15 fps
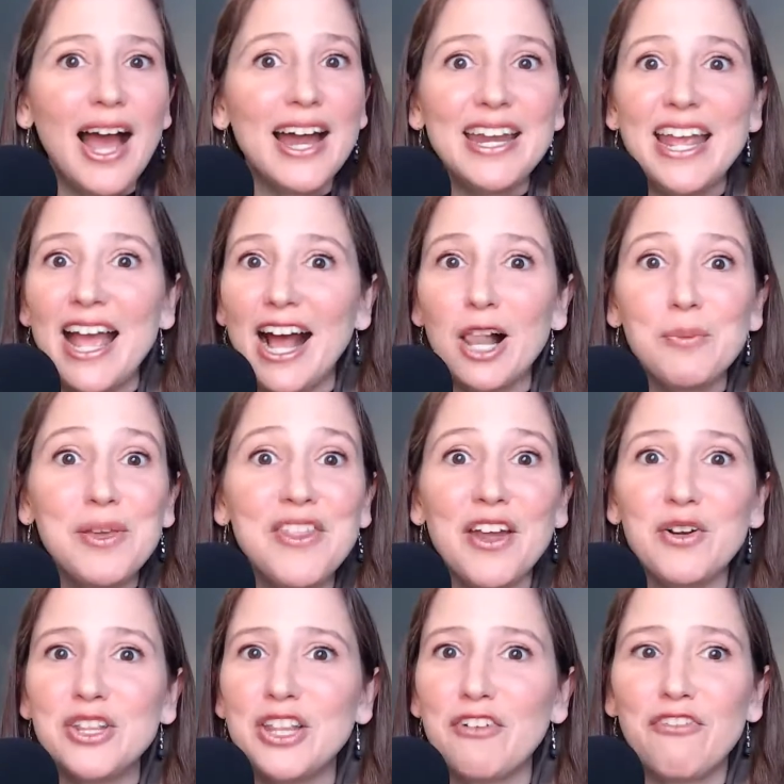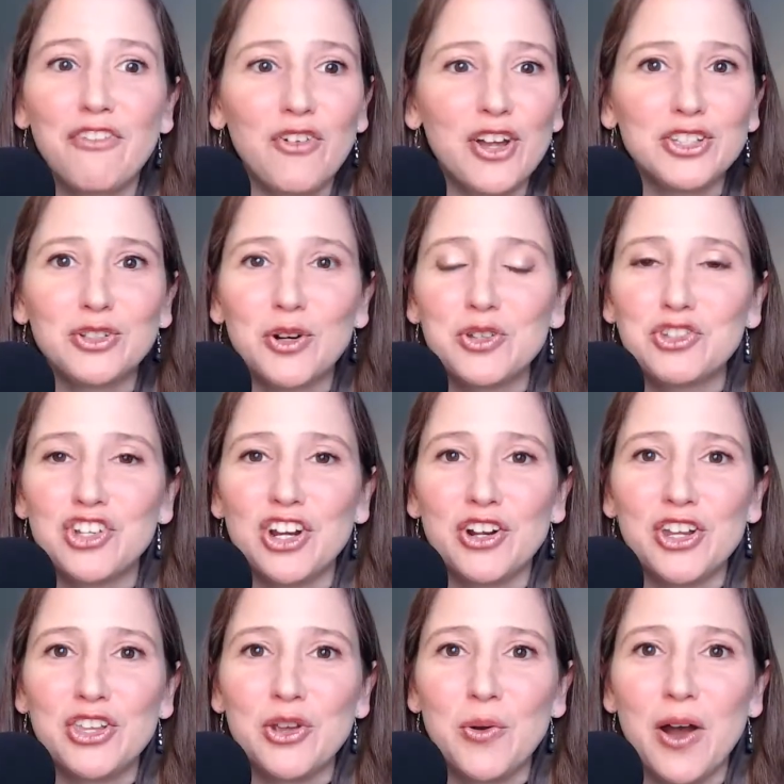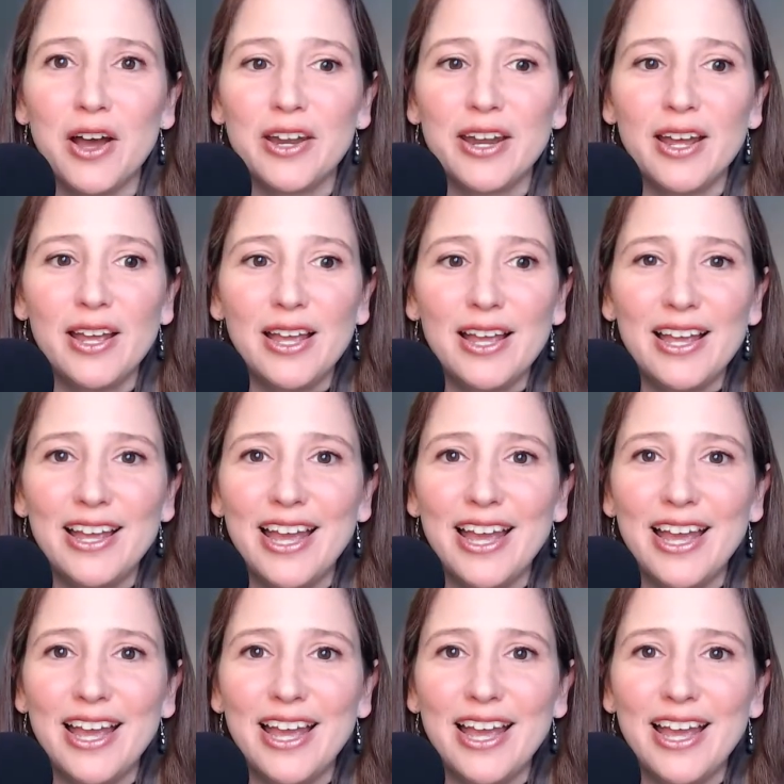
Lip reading: "Honey, I'll be there in the front row cheering you on."